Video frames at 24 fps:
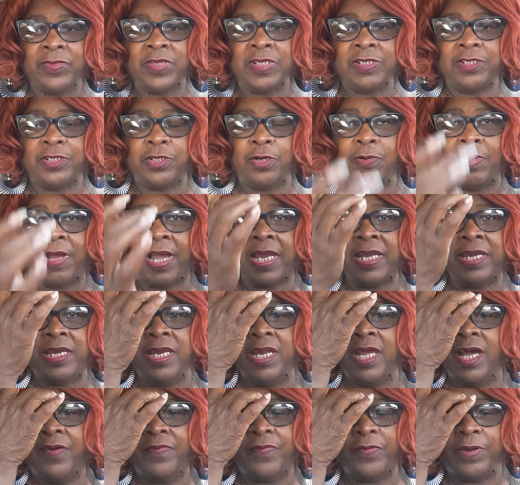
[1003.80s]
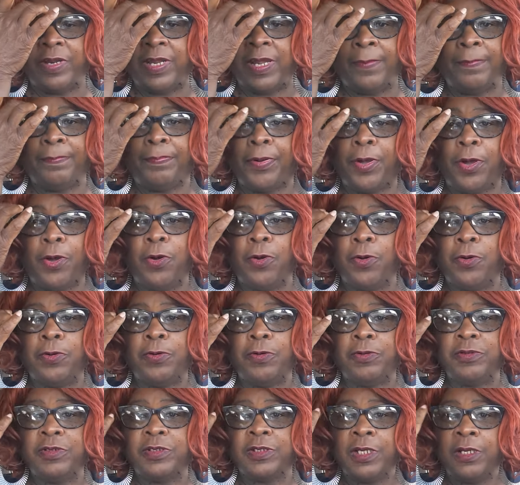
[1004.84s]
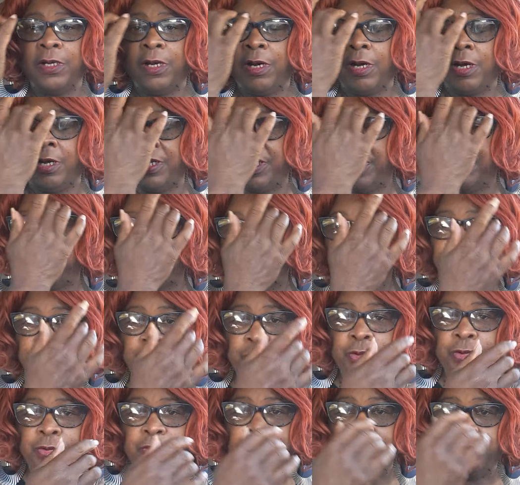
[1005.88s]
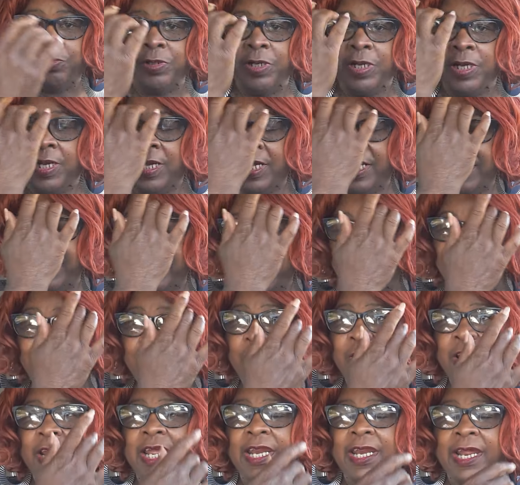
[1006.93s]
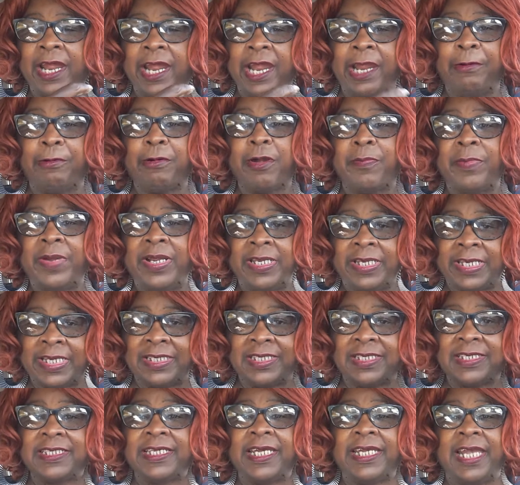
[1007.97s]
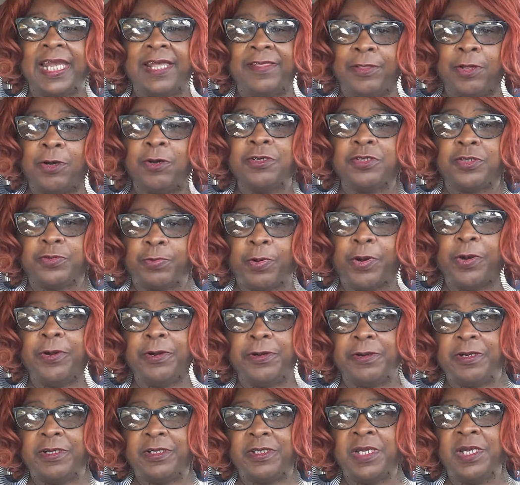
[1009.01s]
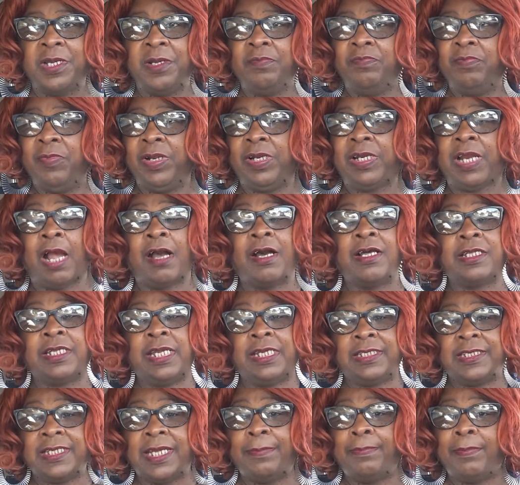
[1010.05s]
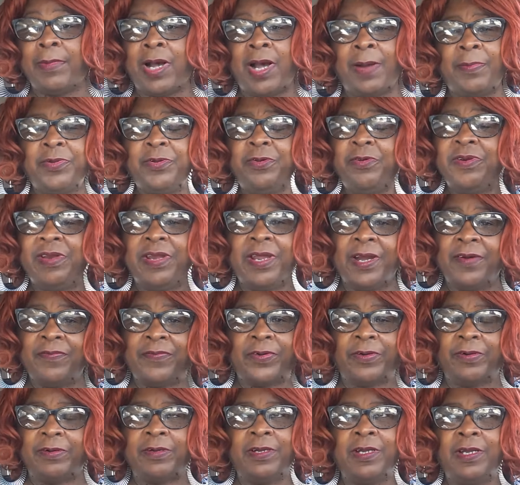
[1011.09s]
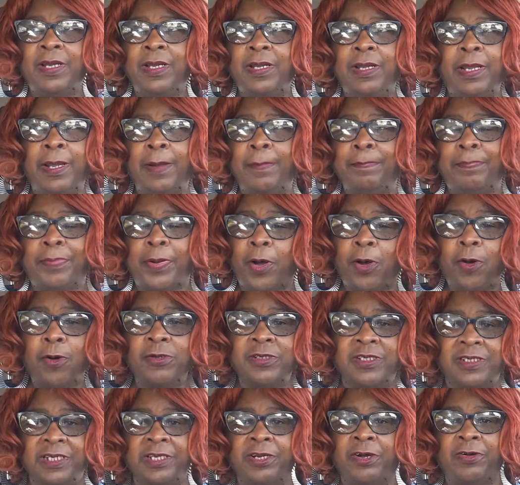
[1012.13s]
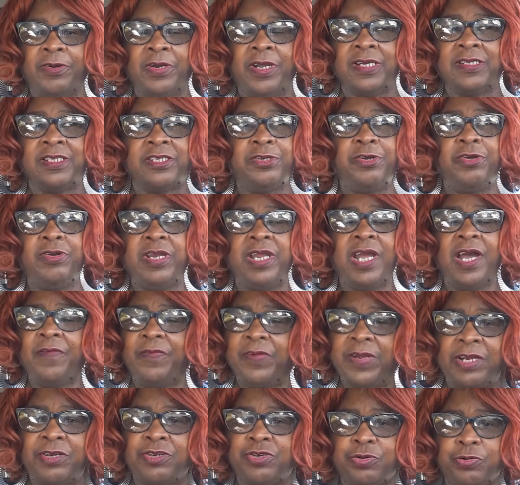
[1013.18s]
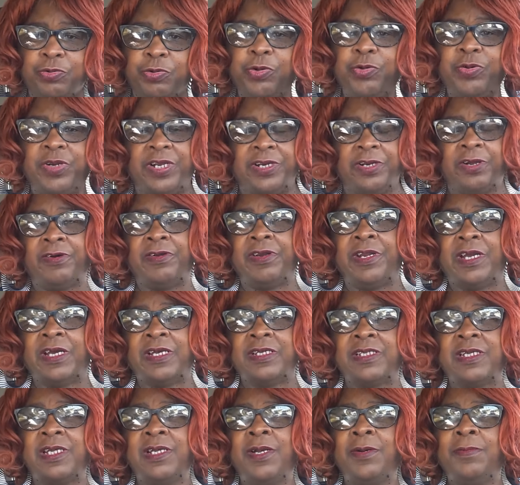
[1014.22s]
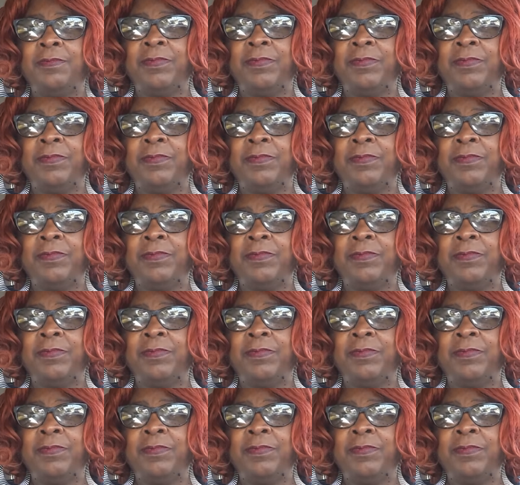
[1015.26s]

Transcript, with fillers: So I never impose or intrude. And they will get angry at me just saying those words because they say, Mom, you're never imposing on us. You're never intruding on us.